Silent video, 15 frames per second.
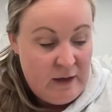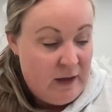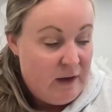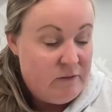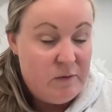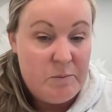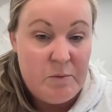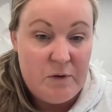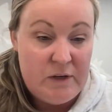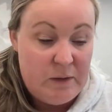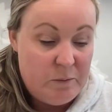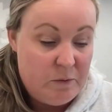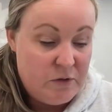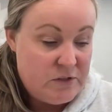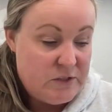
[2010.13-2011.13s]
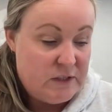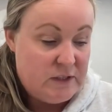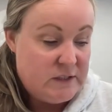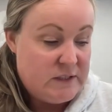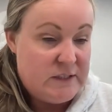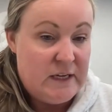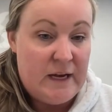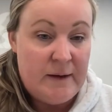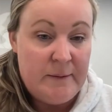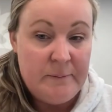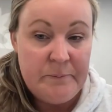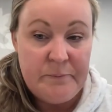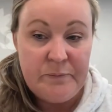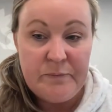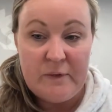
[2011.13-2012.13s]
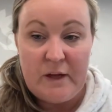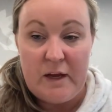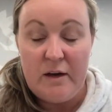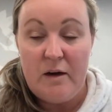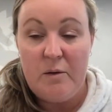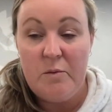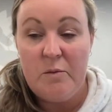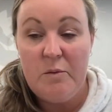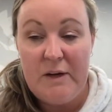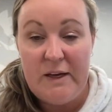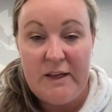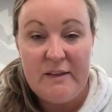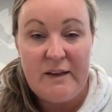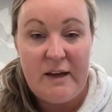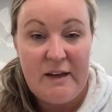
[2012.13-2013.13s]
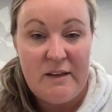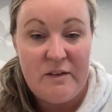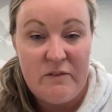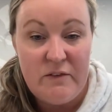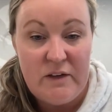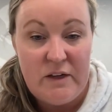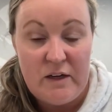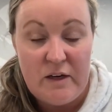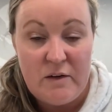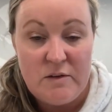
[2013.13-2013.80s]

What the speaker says: everybody watching today, and I will link that in the video.